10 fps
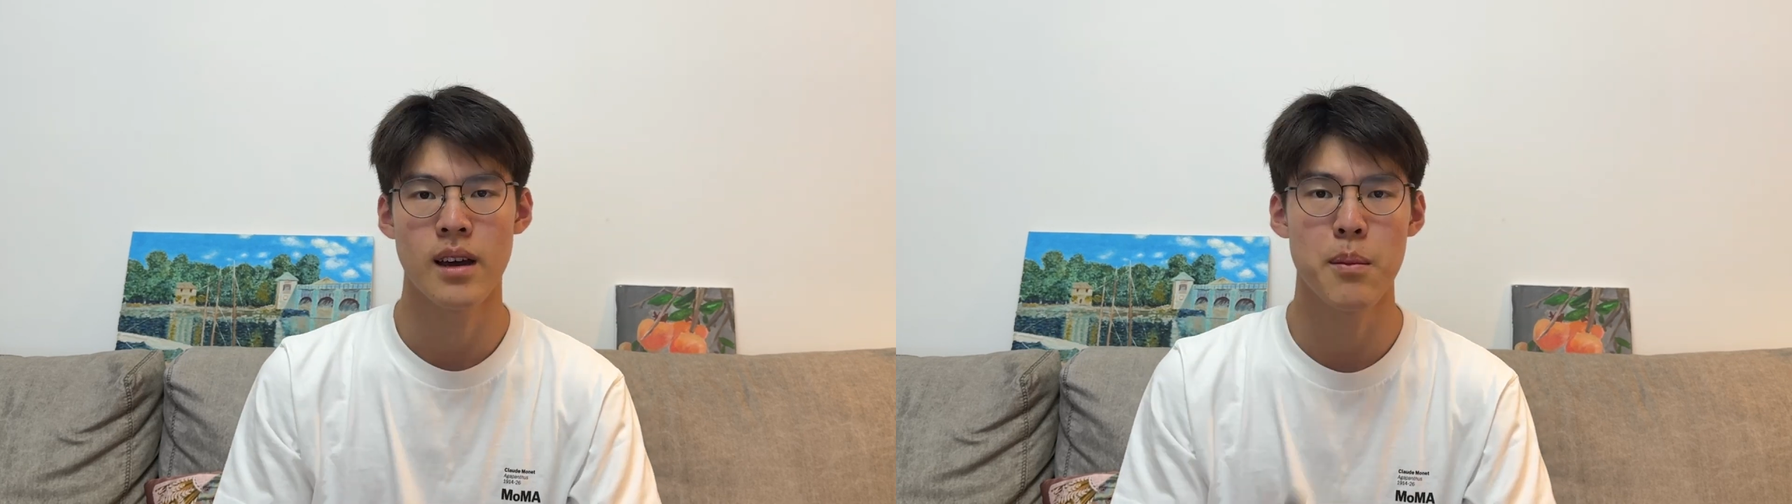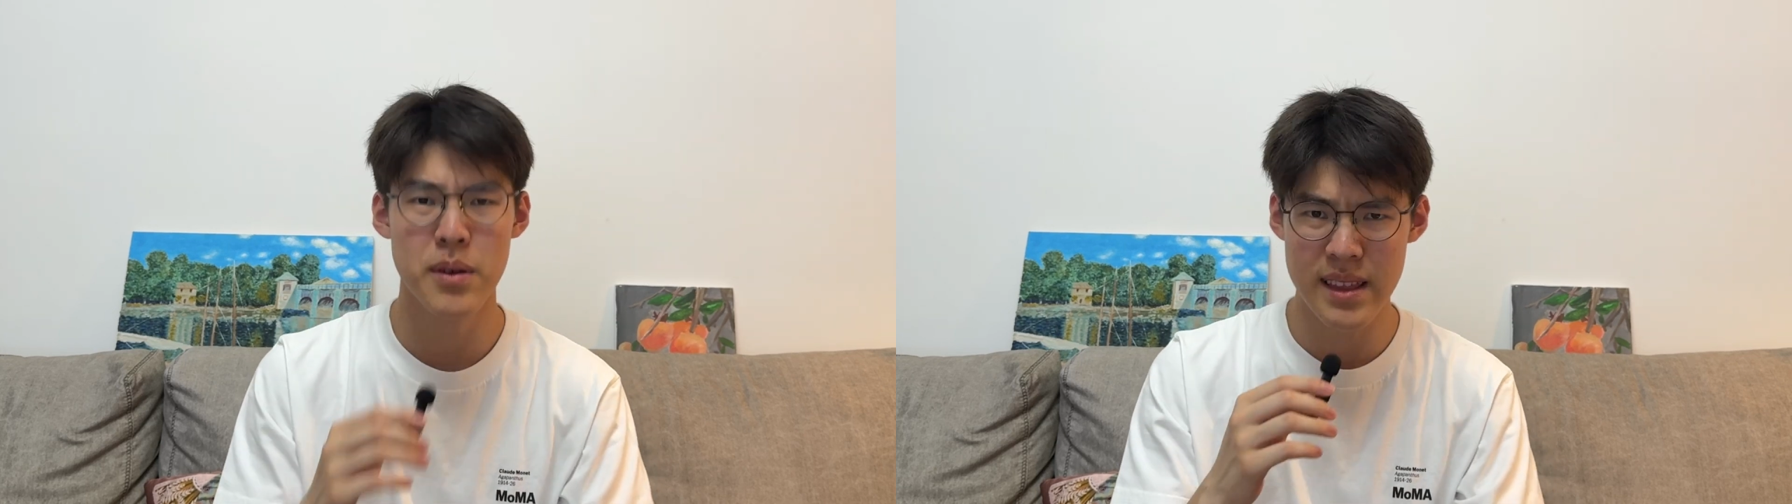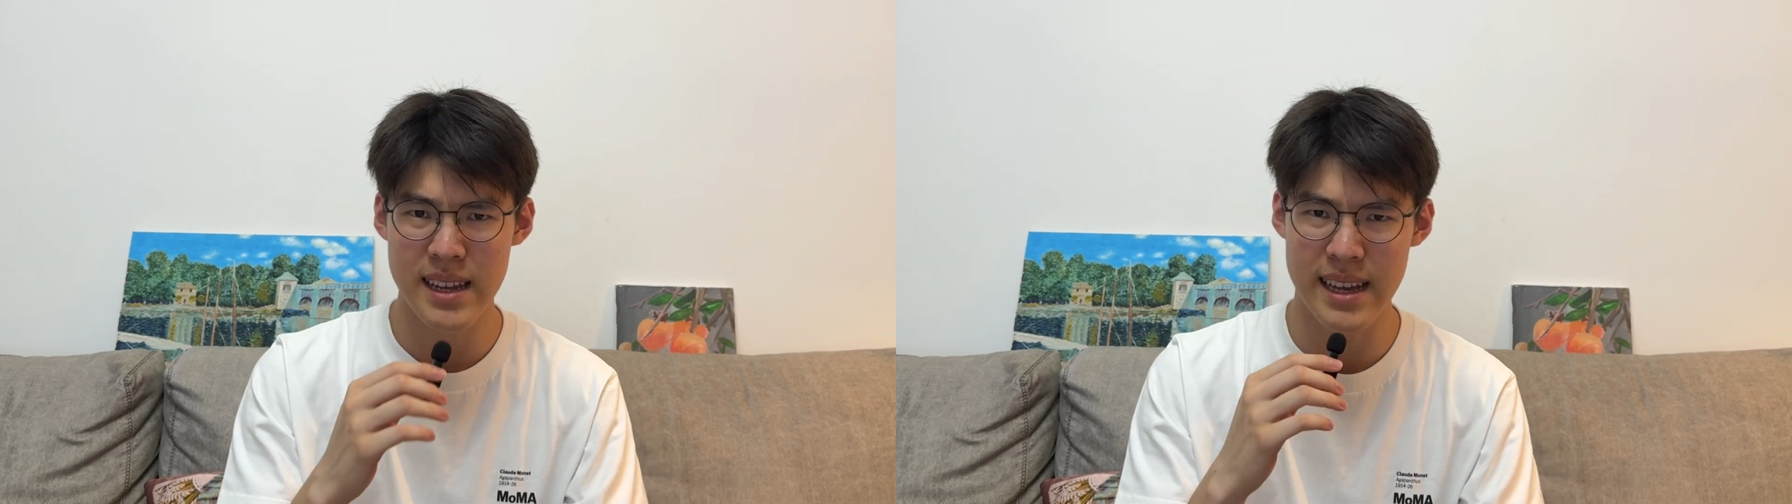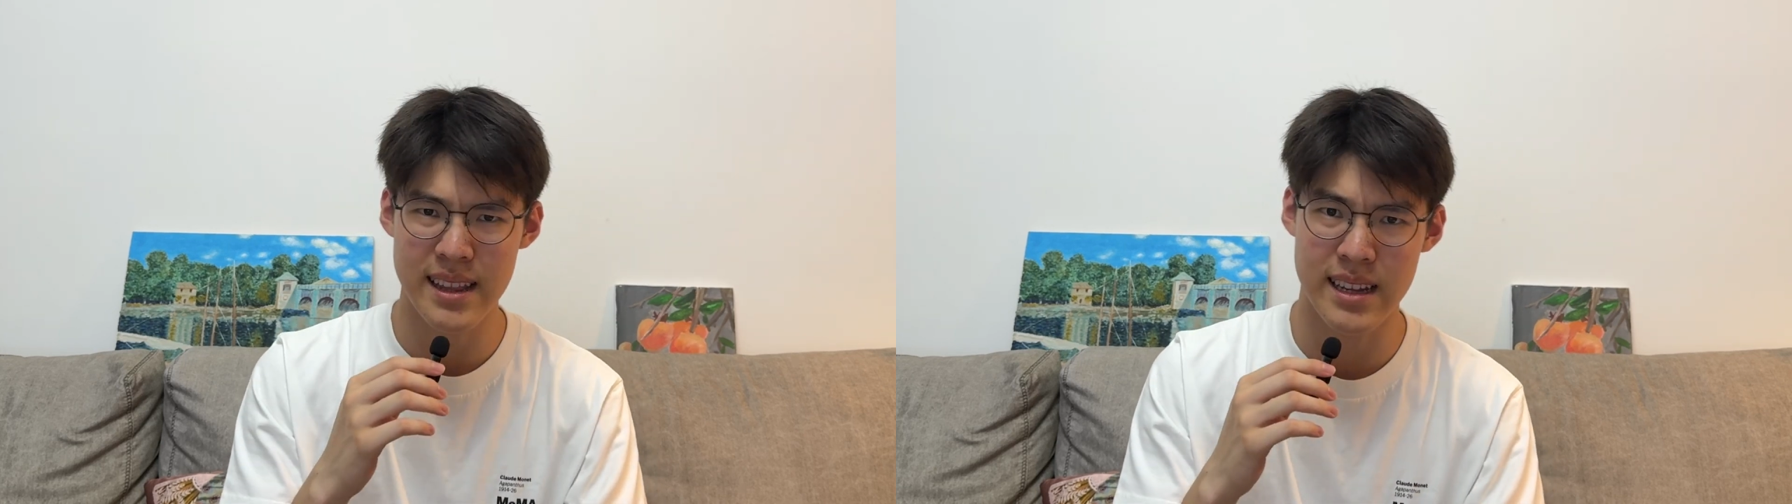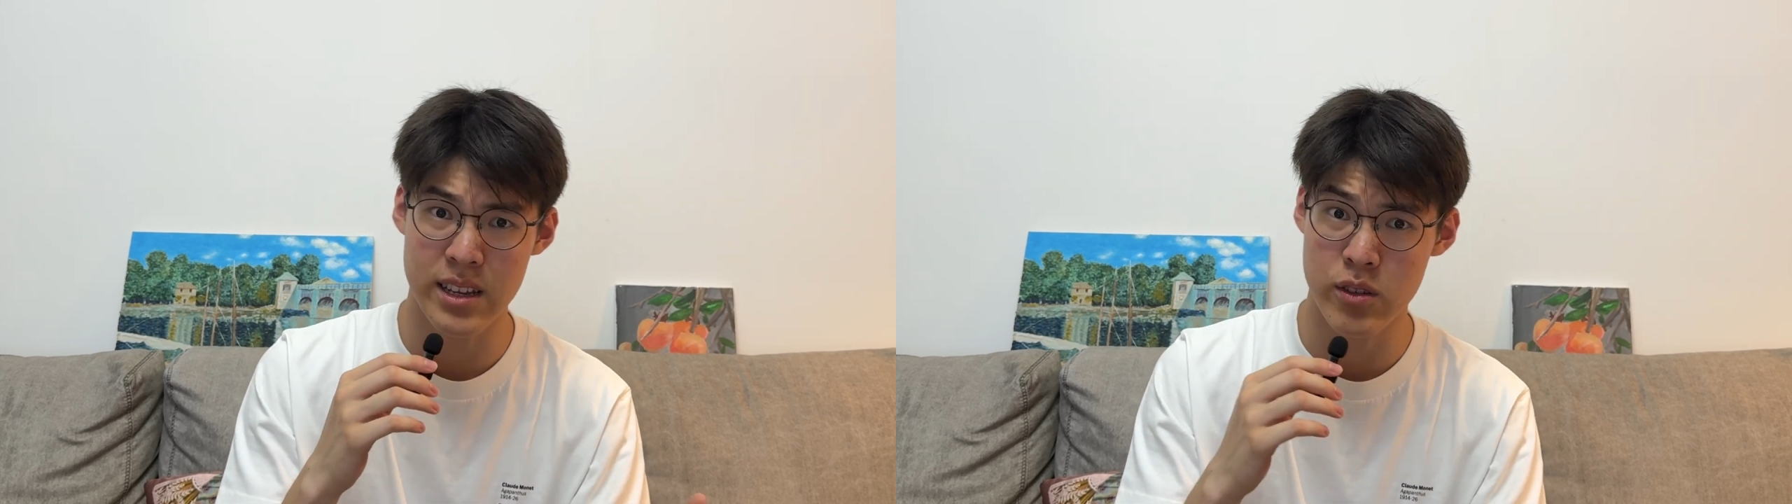I'll put the link
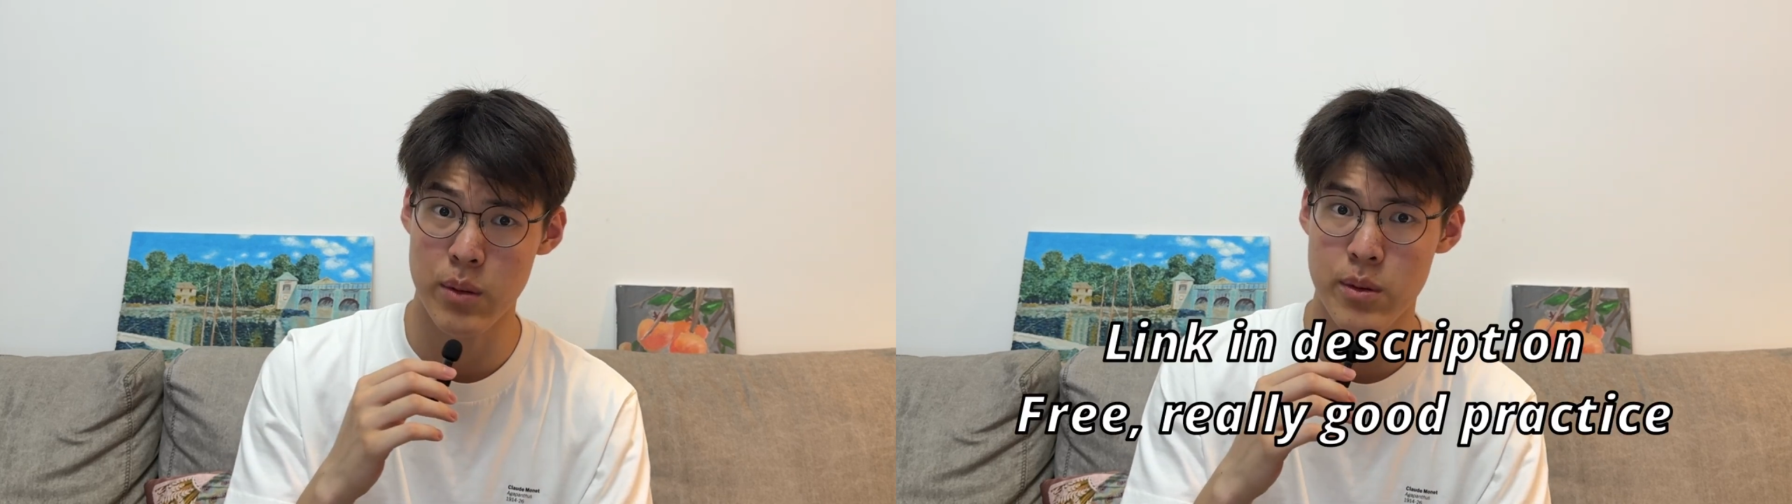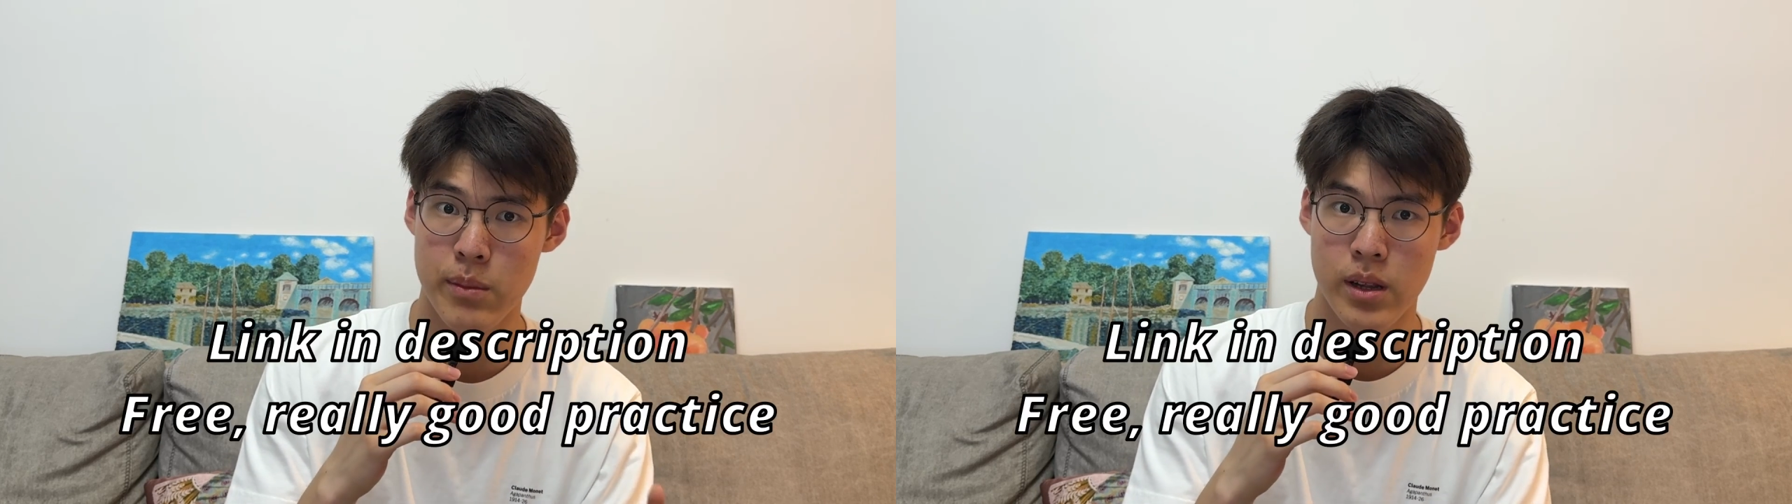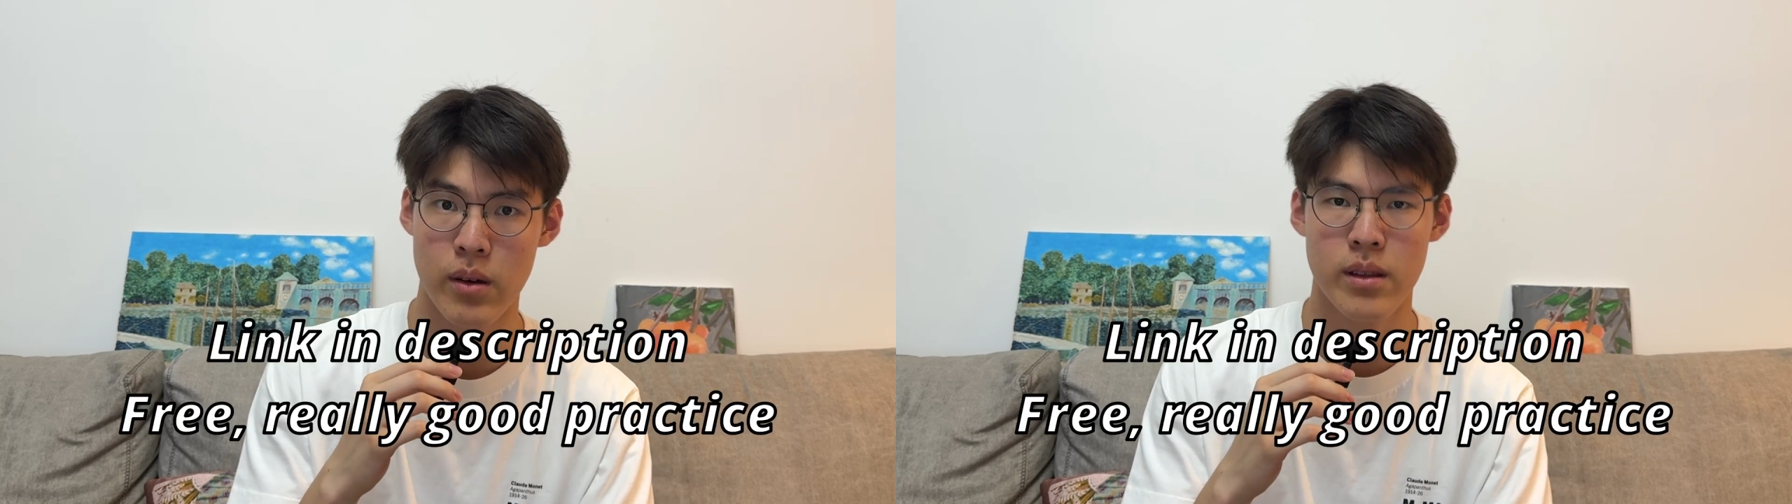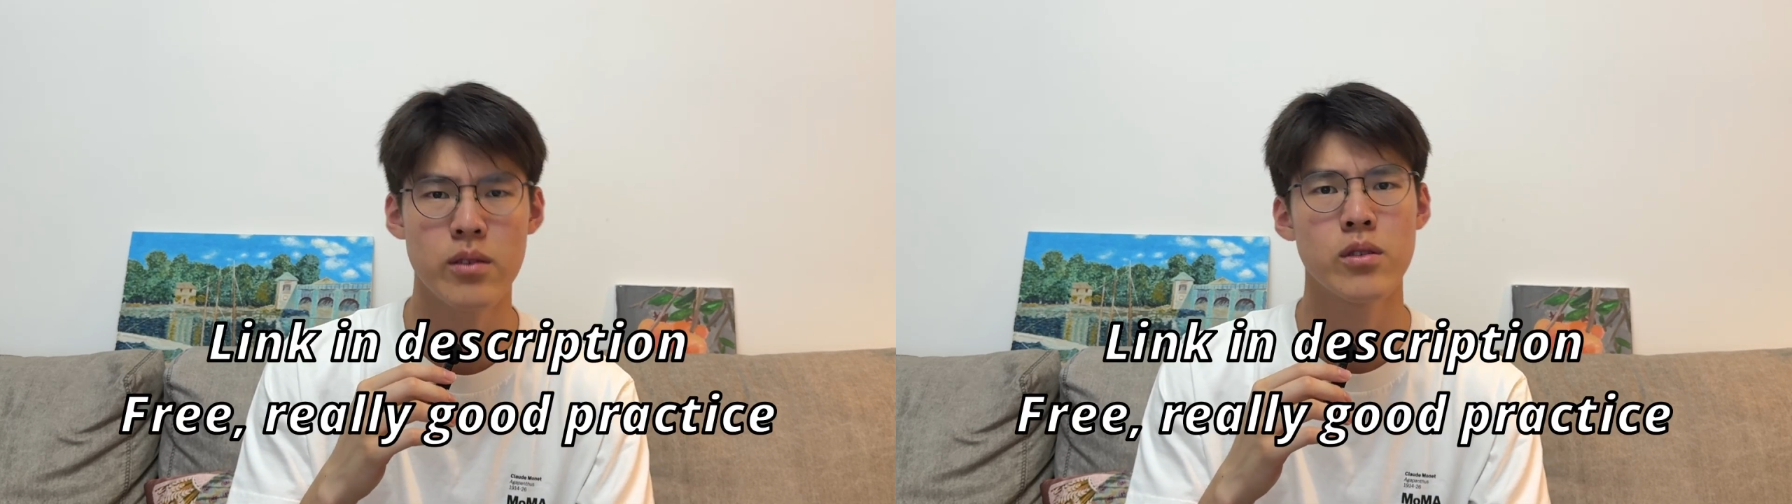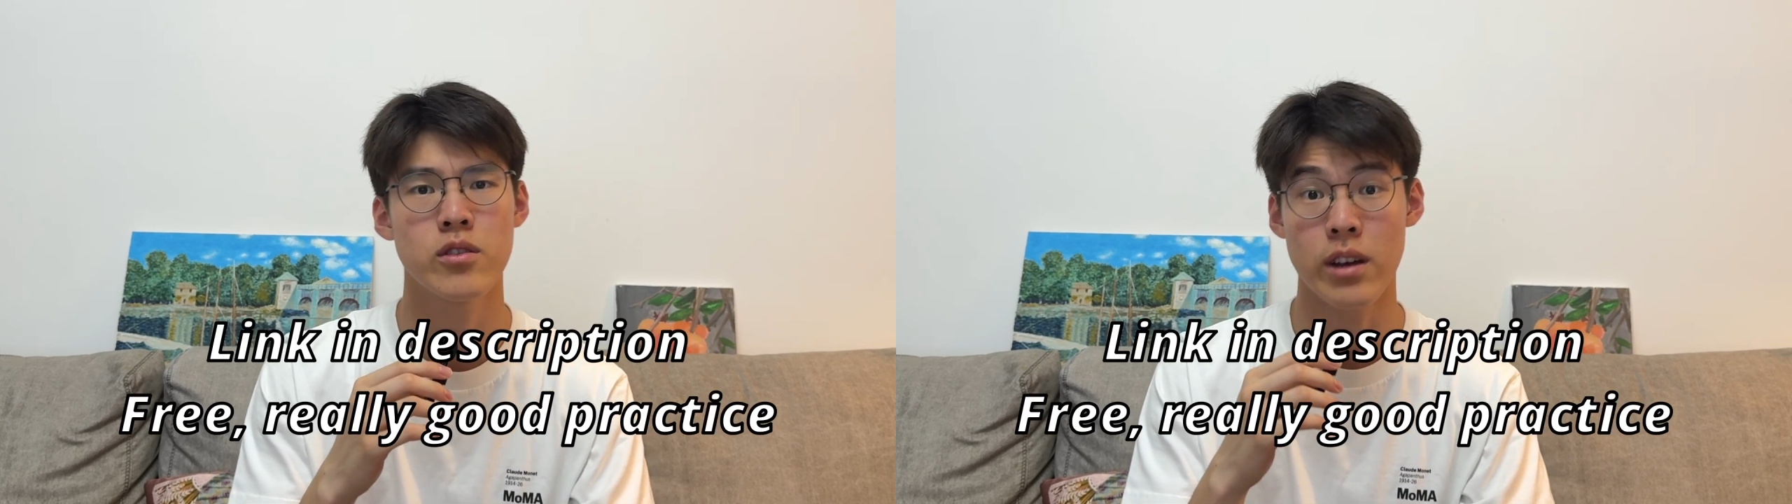in the description below. This was